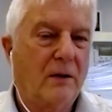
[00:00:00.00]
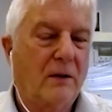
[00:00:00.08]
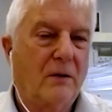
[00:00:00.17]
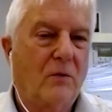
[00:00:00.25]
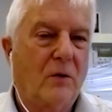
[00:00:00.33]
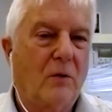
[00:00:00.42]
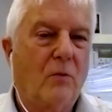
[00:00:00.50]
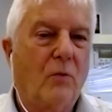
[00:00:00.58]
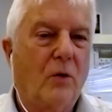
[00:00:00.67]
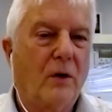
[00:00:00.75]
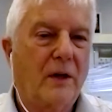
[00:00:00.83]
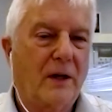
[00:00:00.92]

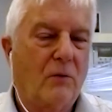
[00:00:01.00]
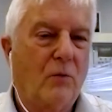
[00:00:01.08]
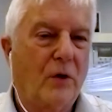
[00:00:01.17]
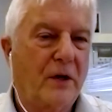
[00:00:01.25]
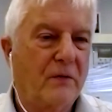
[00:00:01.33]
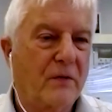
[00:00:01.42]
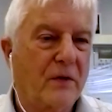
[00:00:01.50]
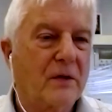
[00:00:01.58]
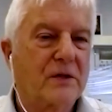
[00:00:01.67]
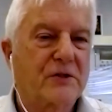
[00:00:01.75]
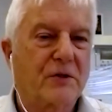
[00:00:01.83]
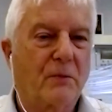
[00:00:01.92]
whatever,
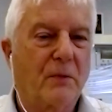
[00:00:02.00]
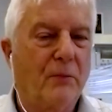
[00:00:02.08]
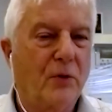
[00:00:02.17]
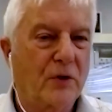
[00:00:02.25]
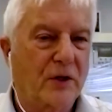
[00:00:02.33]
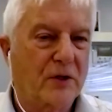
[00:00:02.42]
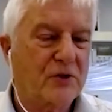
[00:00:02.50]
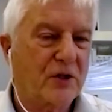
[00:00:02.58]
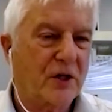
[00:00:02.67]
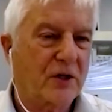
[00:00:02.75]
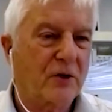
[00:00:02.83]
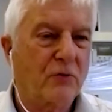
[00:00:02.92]
someone boiling a
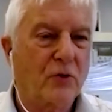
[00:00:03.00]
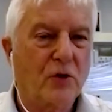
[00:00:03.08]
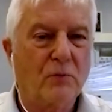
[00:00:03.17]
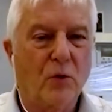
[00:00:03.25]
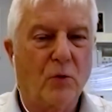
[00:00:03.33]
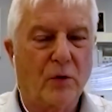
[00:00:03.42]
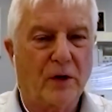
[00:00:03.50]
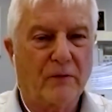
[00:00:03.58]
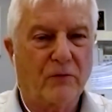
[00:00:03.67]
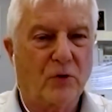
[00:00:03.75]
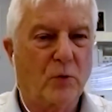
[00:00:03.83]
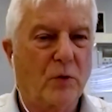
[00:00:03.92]
jug in a room or
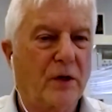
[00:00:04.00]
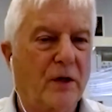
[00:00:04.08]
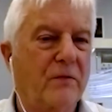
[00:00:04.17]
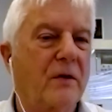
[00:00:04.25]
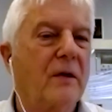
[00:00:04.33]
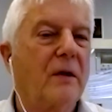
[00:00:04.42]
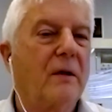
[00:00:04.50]
whatever.